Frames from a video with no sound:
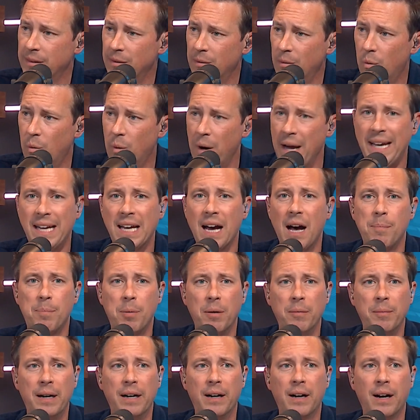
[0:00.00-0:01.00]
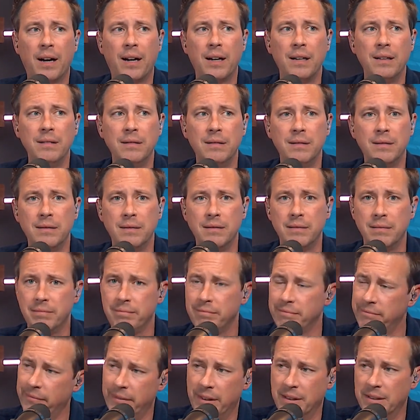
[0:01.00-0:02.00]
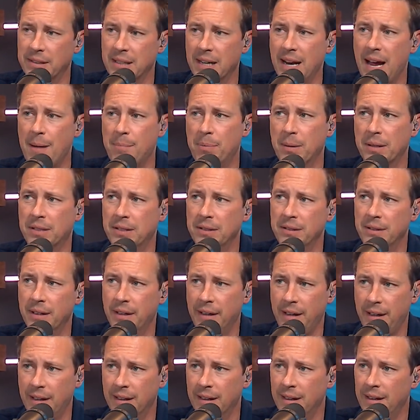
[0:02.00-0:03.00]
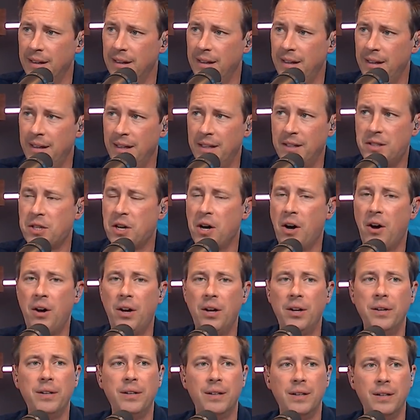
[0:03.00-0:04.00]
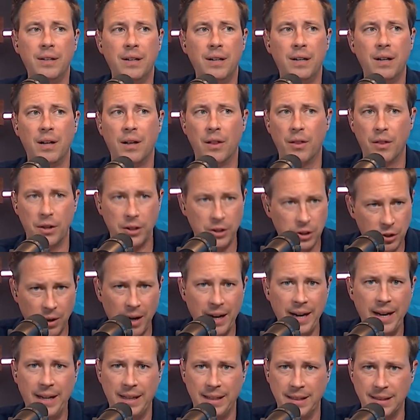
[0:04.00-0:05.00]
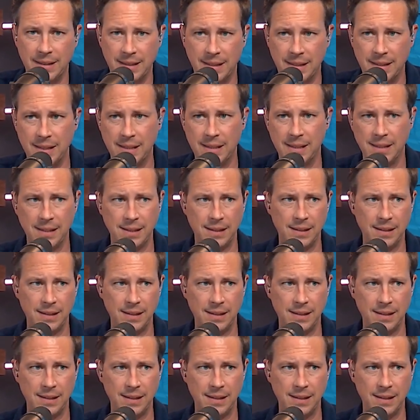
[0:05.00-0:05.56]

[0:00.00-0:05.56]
Wake up, America. There's an opportunity. It's called the trades.